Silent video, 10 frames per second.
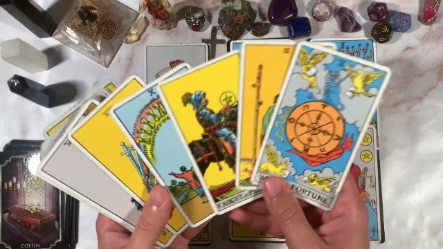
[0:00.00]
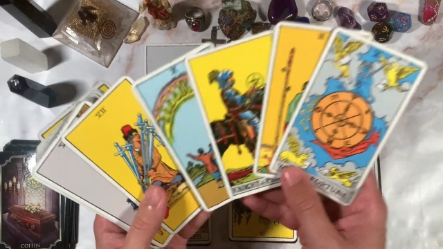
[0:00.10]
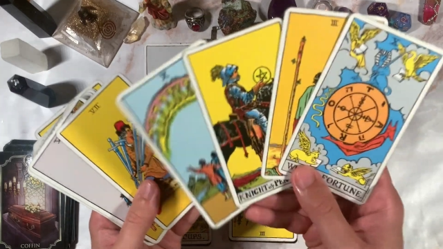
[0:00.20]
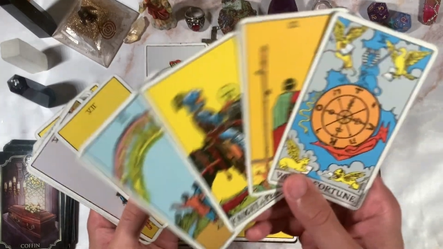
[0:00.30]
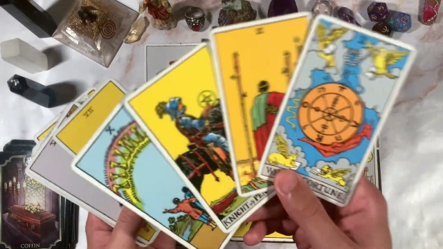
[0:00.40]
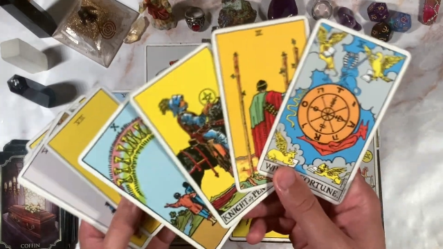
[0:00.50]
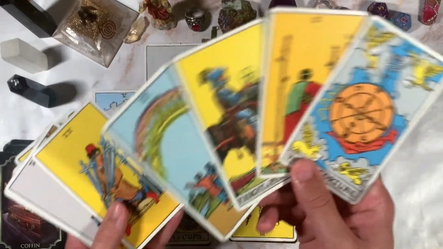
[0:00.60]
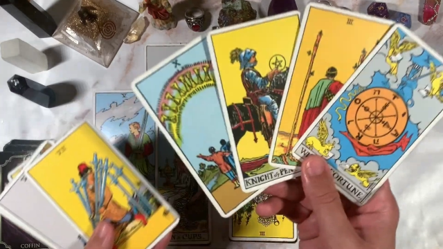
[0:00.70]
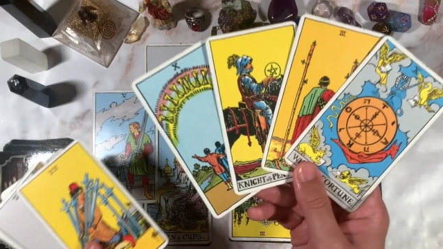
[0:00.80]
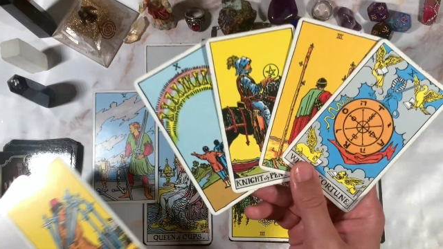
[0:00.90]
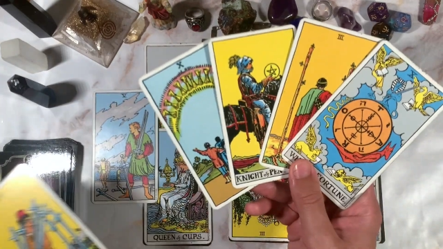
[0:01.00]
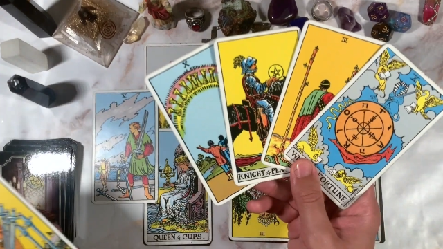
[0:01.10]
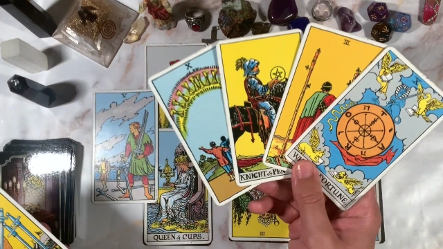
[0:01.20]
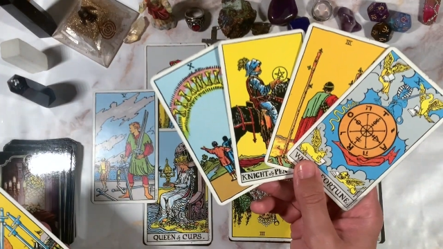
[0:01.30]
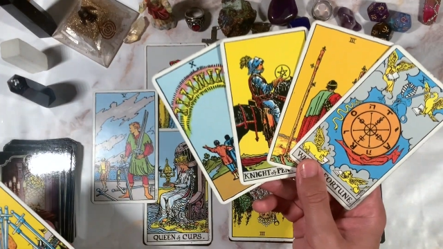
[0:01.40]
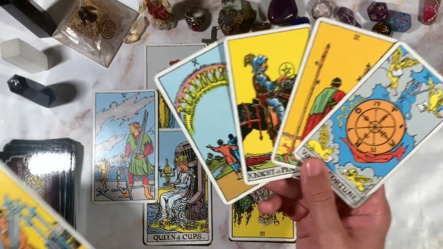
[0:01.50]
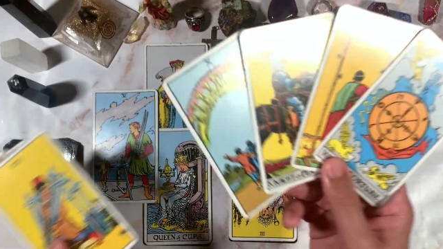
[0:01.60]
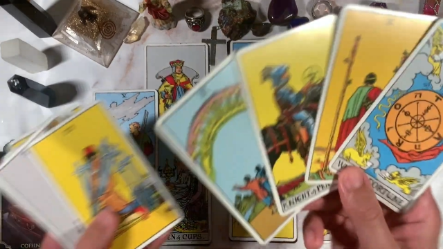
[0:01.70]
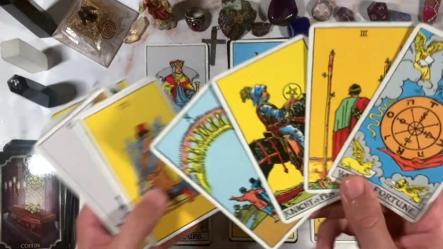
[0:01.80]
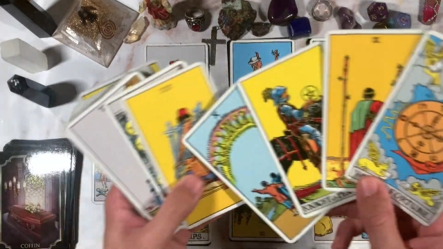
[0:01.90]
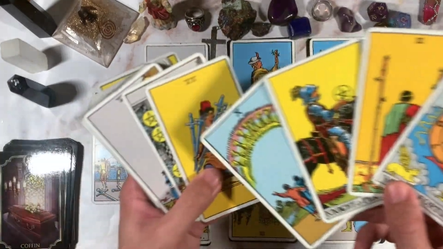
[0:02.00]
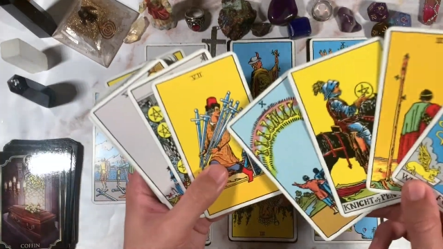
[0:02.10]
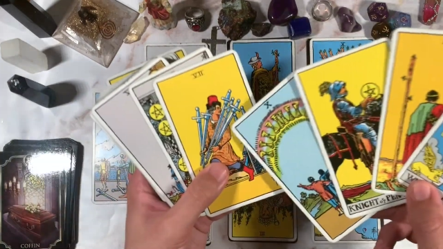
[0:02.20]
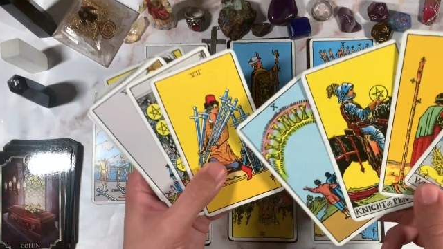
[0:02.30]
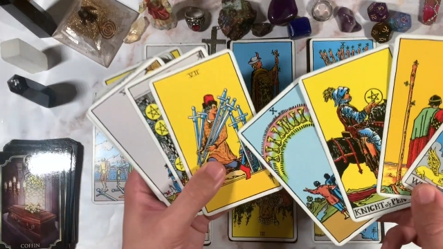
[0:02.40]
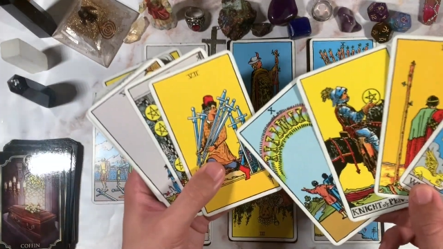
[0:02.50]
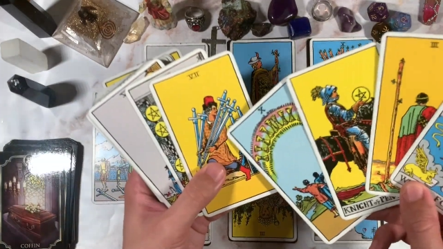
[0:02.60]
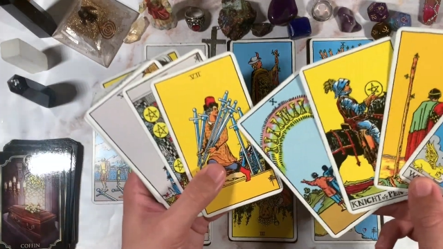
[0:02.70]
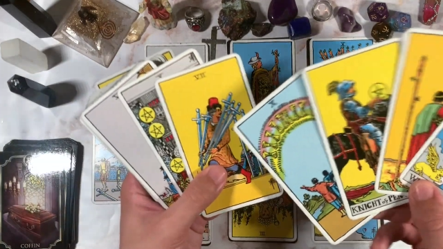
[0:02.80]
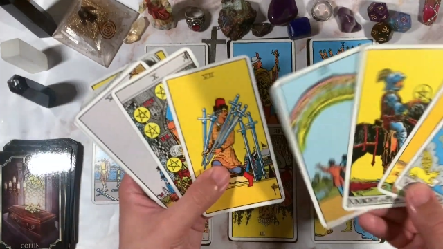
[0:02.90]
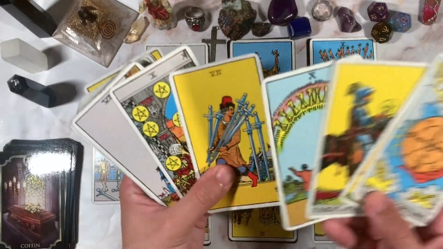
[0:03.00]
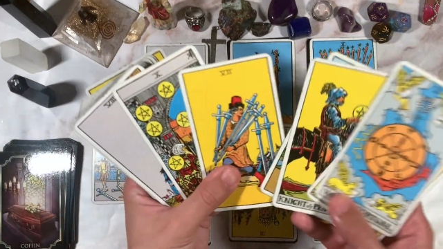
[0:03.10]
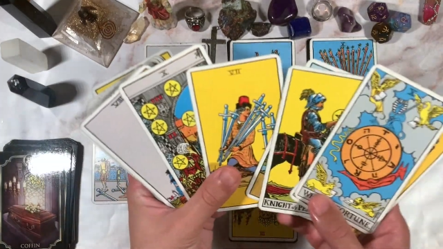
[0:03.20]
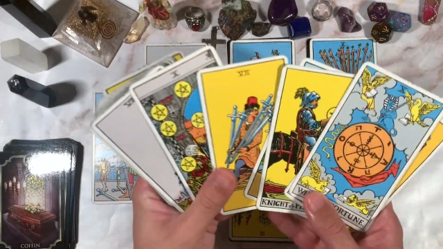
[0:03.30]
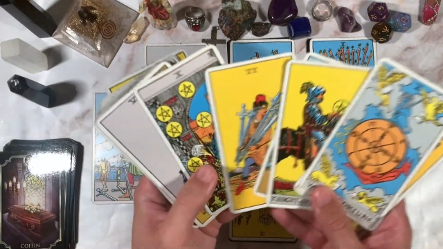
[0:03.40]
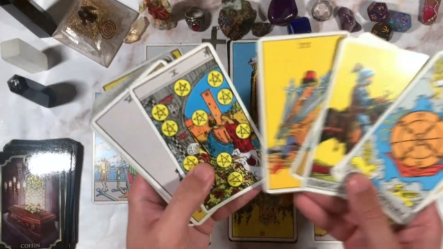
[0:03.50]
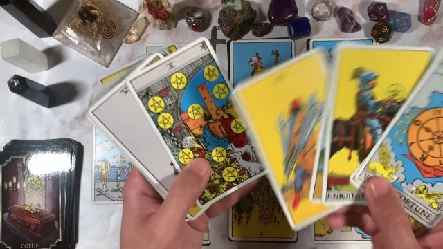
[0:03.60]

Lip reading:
[unreadable: no face in view]